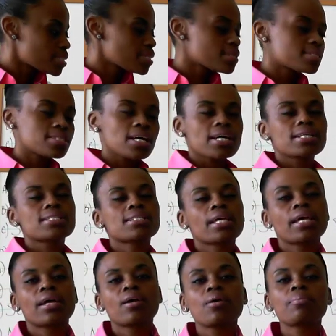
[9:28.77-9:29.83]

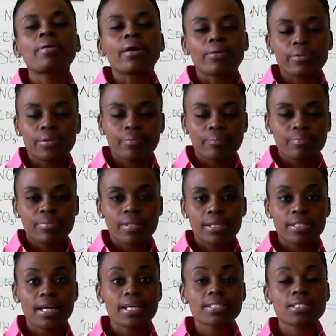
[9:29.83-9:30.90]
synthesize a compound,
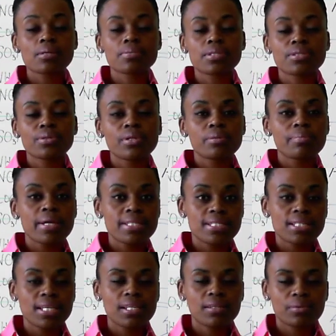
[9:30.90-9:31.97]
a disubstituted
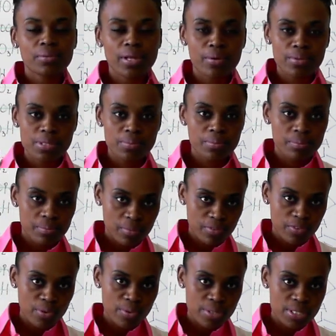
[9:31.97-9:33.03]
benzene that was,
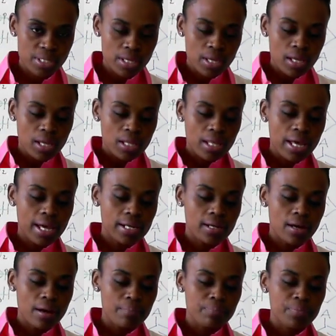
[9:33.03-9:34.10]
of course,
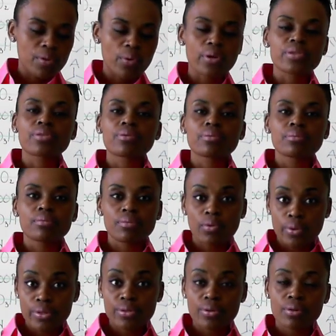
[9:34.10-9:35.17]
had um, orth
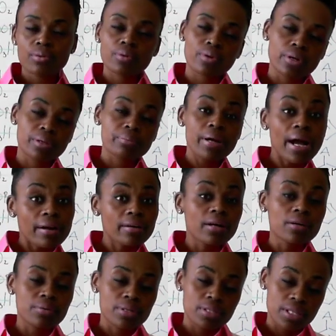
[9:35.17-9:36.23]
ortho or
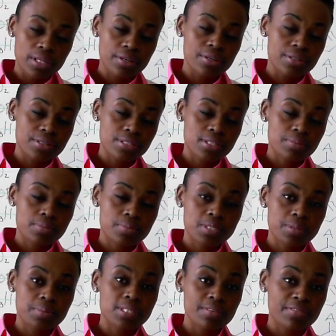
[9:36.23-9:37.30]
para, here in this
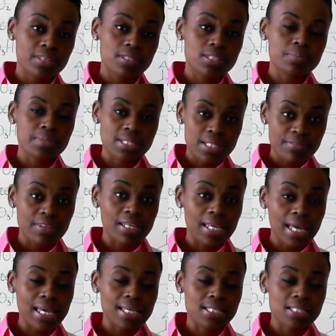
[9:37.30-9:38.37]
specific
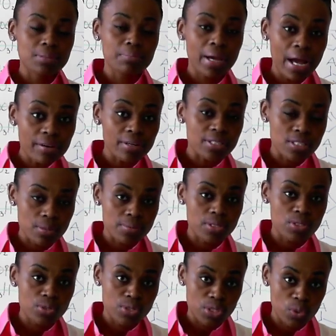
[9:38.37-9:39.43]
specific case, para
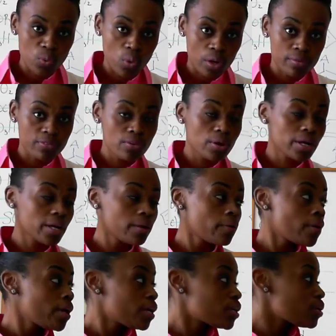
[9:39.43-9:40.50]
substitution 4
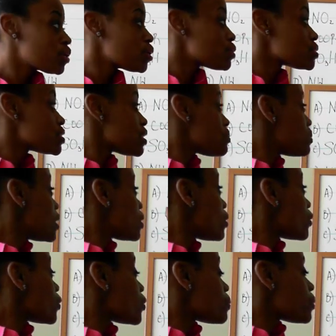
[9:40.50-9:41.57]
you'd use the
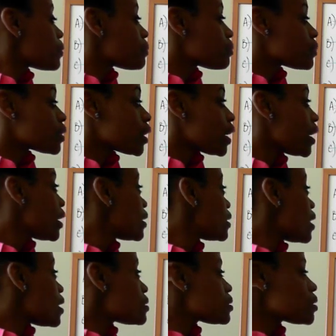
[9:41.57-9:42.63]
amino group, okay?
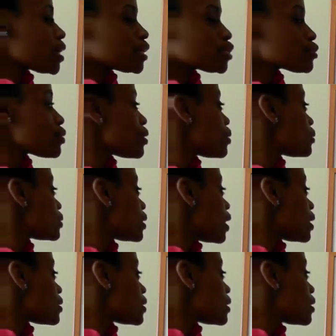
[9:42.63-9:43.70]
Not the nitro,
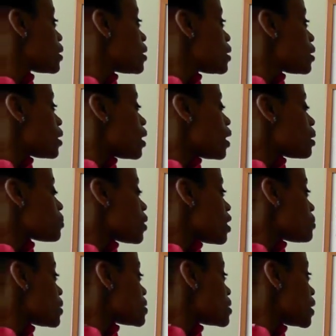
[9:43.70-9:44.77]
not the um,
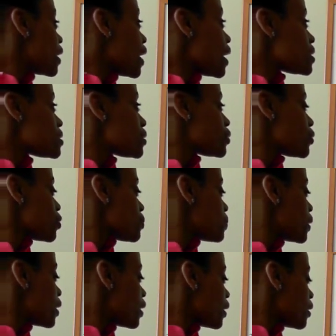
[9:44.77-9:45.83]
carboxylic acid
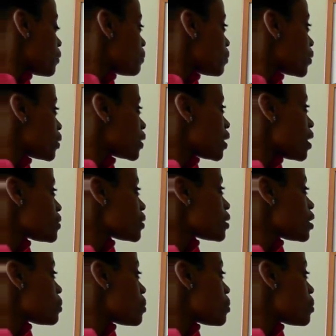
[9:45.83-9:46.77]
group here, or the other